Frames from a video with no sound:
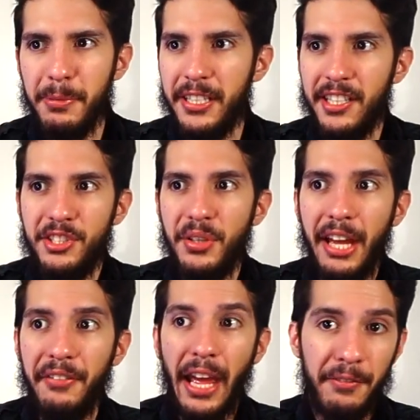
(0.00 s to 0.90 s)
because you
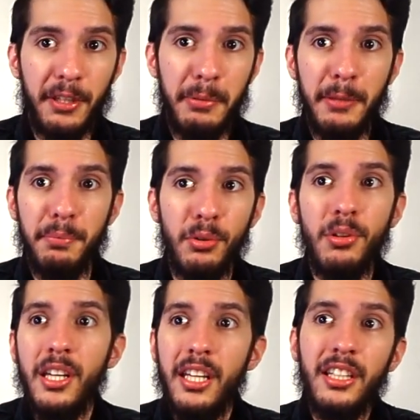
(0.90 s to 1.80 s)
have half of the people